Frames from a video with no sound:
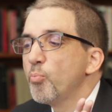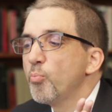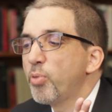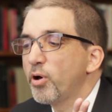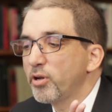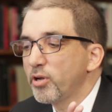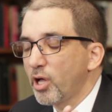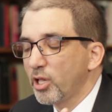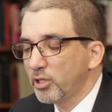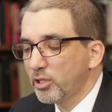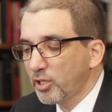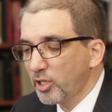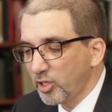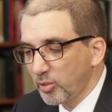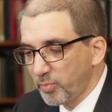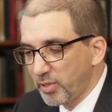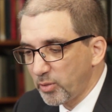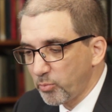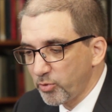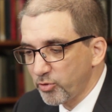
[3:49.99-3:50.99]
but a
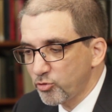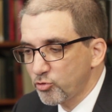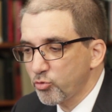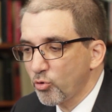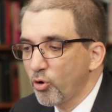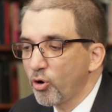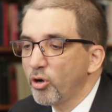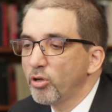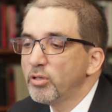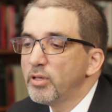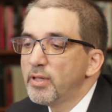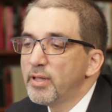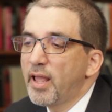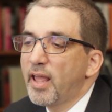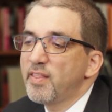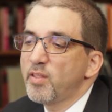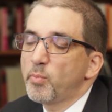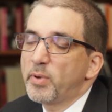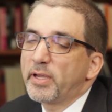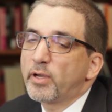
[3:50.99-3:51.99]
little bit of withdrawal,
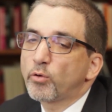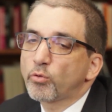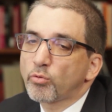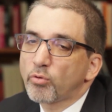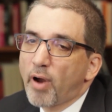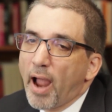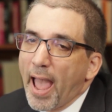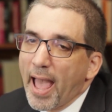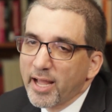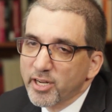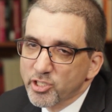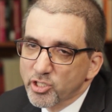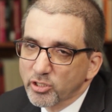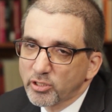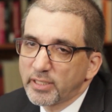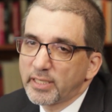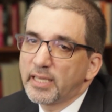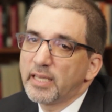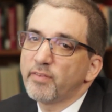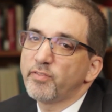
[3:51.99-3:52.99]
and then we
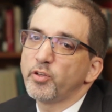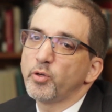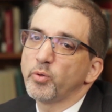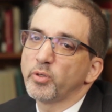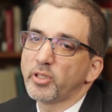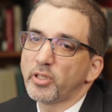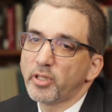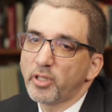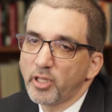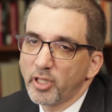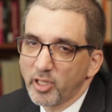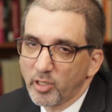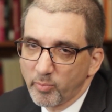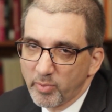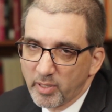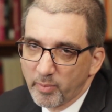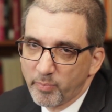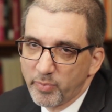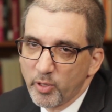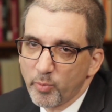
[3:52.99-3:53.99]
gradually give you a little
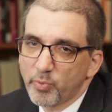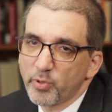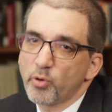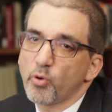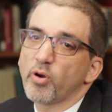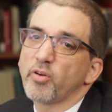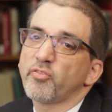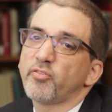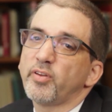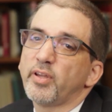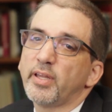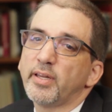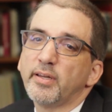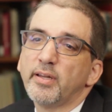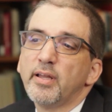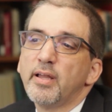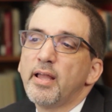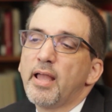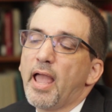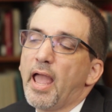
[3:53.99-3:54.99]
bit of buprenorphine,
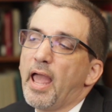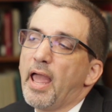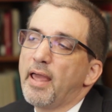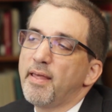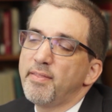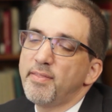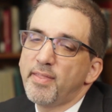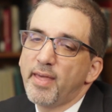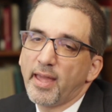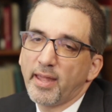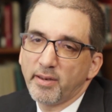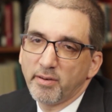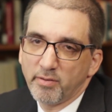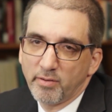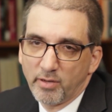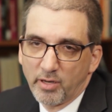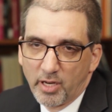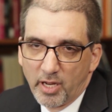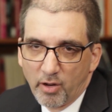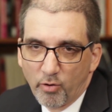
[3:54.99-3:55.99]
and
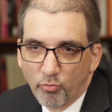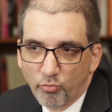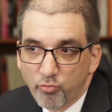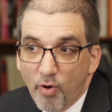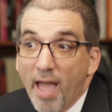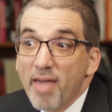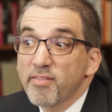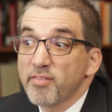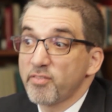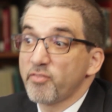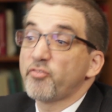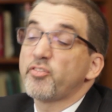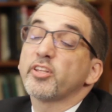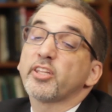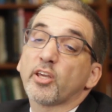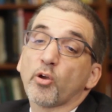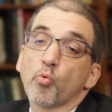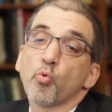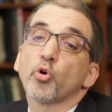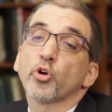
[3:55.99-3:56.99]
then rather than
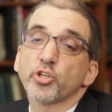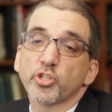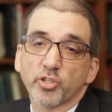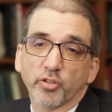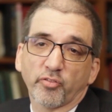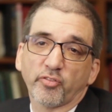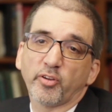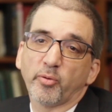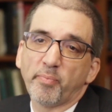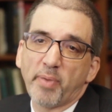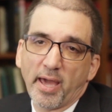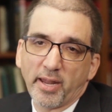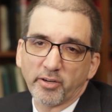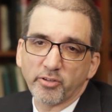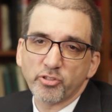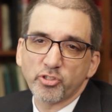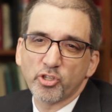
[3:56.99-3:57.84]
feeling worse, you'll feel better.